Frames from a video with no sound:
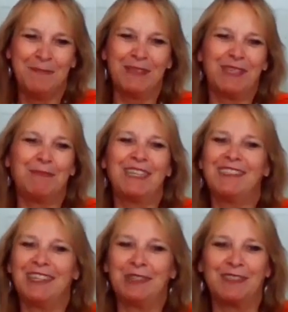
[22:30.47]
If somebody
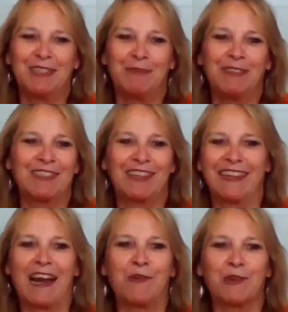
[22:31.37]
sends me something that's like
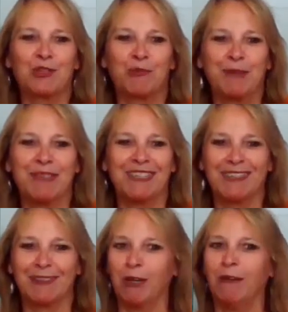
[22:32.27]
an hour and 20 minutes,
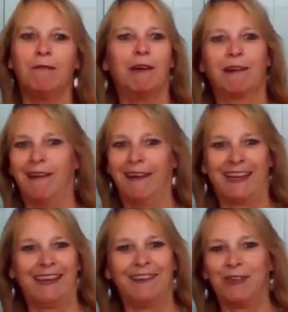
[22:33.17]
I'm oh my God, I
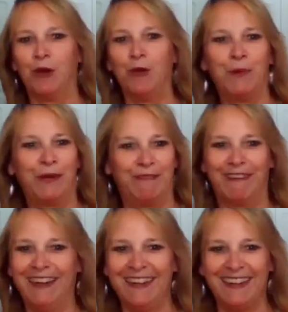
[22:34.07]
can't even open it,
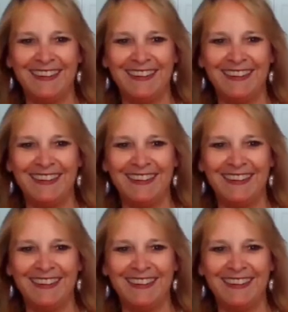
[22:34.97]
right?